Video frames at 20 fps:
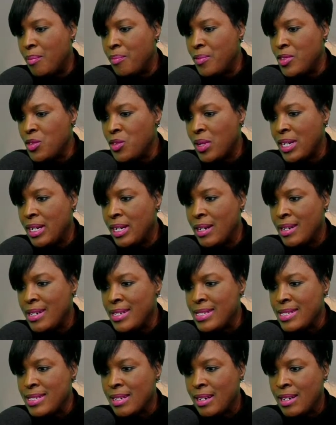joining
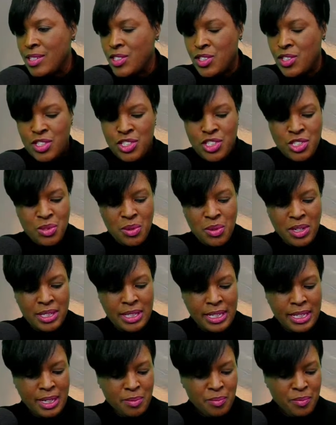us just
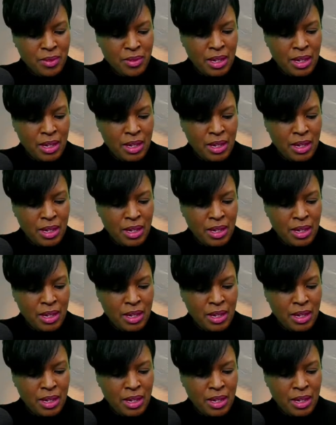shortly